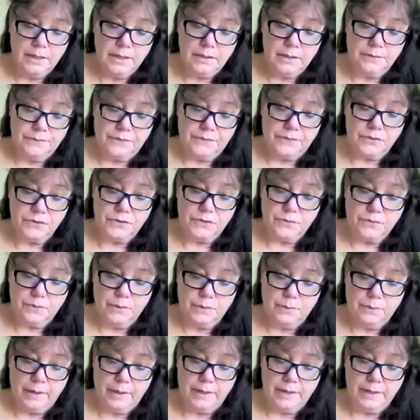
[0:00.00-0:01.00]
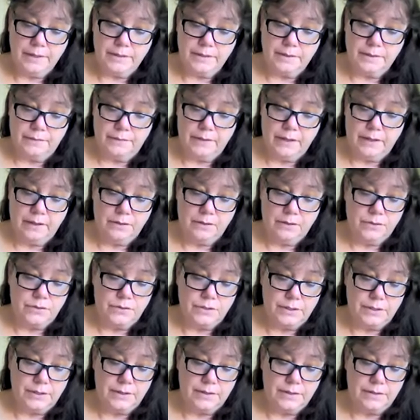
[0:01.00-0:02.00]
The first three rays of the
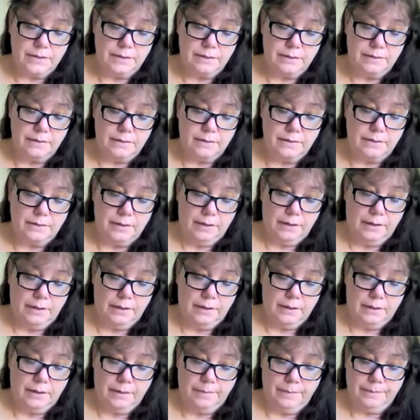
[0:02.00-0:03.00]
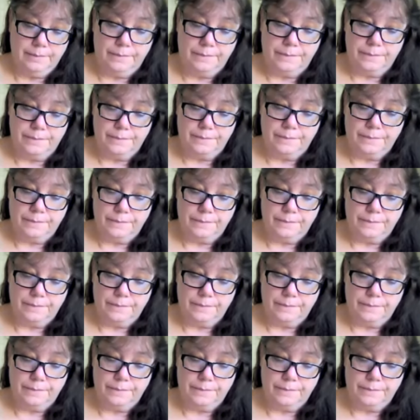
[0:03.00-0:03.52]
energies, the